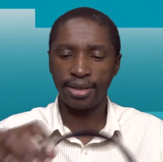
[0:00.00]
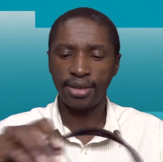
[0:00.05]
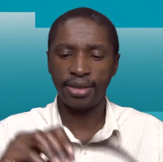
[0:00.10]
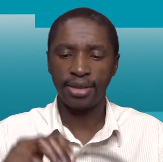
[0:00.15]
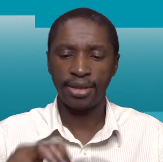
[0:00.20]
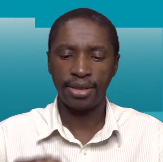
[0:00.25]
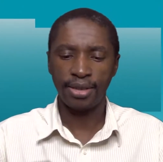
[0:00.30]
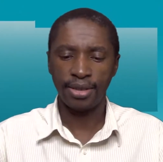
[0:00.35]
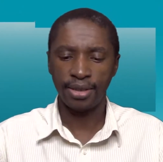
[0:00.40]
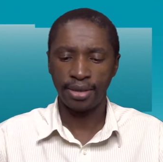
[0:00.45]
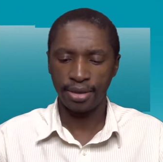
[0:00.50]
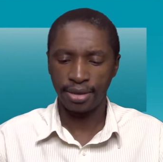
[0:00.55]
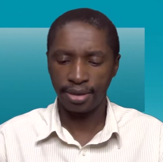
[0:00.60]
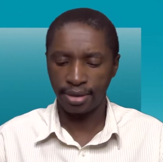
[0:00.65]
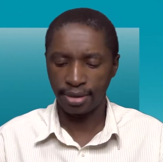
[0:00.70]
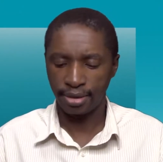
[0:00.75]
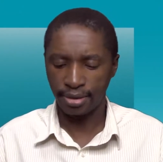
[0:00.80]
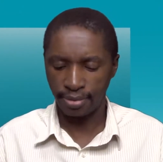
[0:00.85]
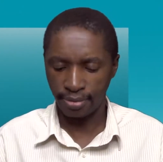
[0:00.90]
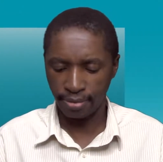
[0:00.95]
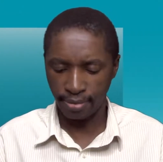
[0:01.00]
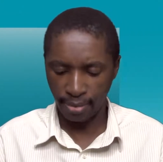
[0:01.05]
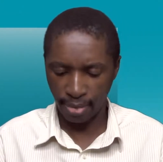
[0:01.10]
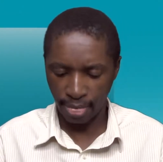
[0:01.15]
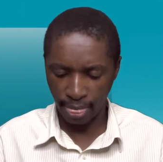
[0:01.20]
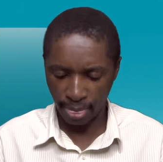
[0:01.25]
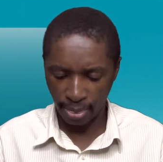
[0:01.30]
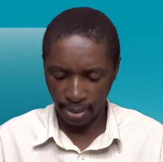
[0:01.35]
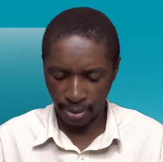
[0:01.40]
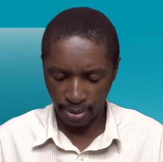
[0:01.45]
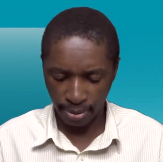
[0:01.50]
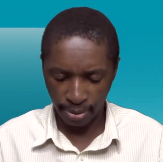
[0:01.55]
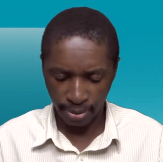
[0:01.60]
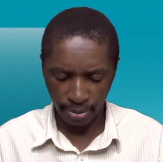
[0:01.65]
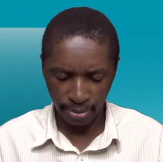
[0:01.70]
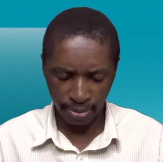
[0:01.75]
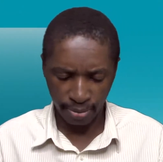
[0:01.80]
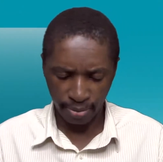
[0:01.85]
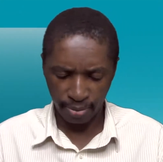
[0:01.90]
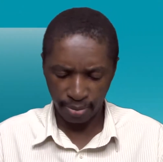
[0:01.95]

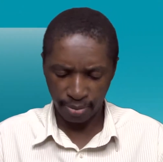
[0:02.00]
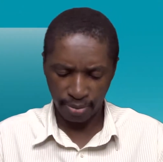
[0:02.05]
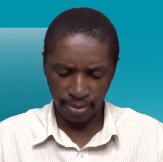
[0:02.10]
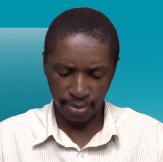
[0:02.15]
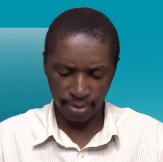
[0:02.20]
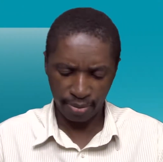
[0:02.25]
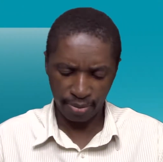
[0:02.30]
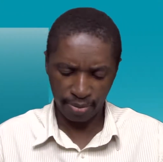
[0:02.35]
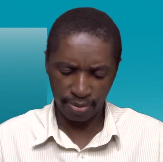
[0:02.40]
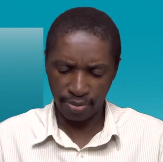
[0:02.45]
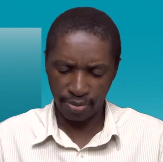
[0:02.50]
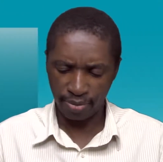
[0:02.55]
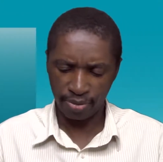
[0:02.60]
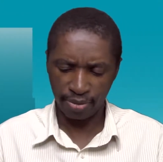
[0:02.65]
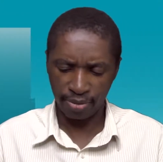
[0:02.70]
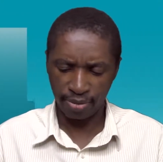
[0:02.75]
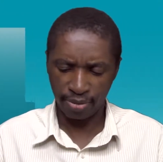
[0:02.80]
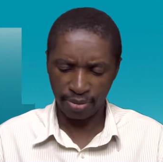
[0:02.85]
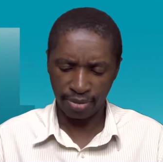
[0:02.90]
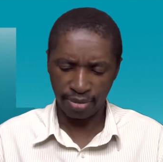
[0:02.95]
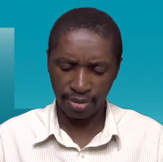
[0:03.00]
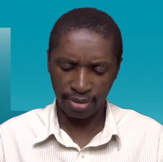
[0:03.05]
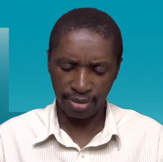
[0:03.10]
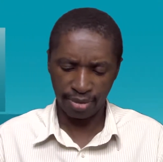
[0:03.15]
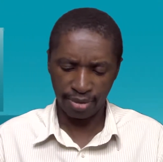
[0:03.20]
No one is speaking in this clip.